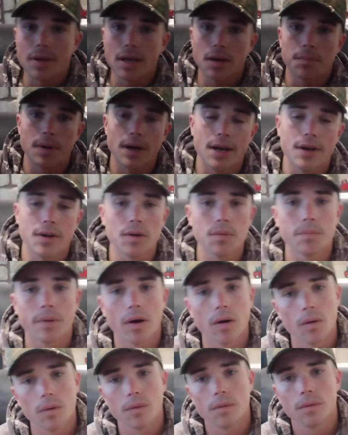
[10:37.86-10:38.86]
you get a brand new
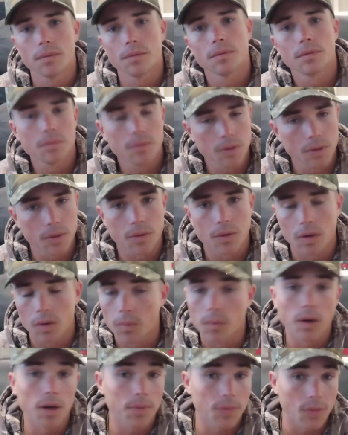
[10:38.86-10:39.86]
bow, you're going
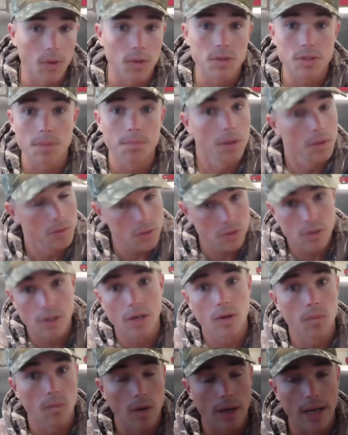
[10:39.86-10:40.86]
to want to throw some
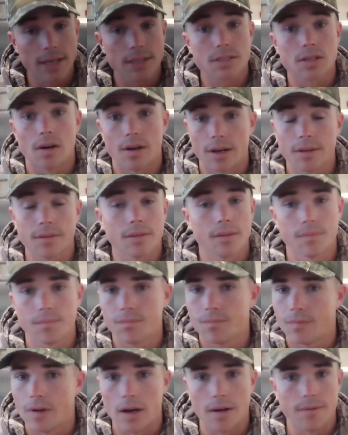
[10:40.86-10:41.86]
bowstring wax on it
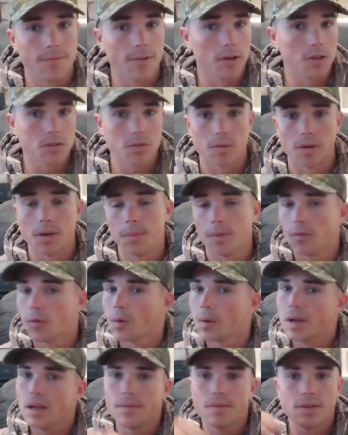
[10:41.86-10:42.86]
very first rip
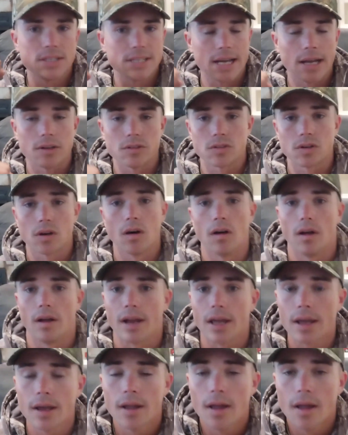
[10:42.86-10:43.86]
before you even take a draw
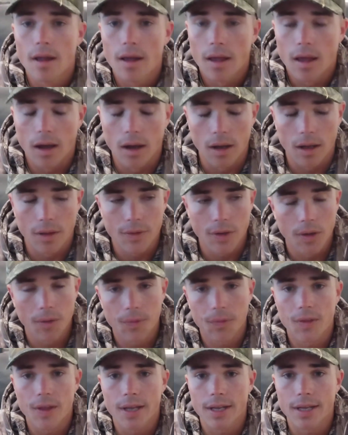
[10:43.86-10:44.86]
on it. The
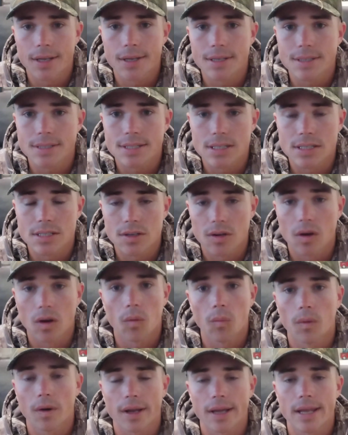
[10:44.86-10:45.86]
other thing is you're
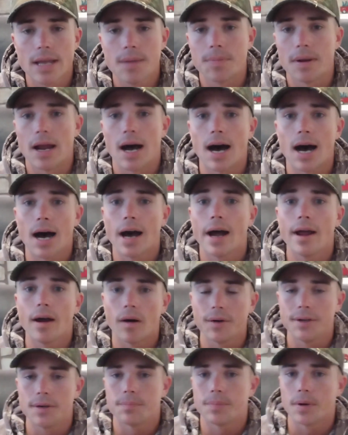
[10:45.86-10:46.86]
going to want to keep an eye
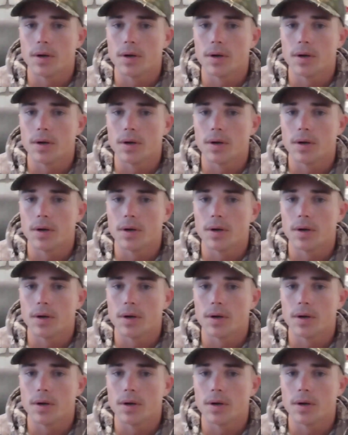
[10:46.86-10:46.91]
on your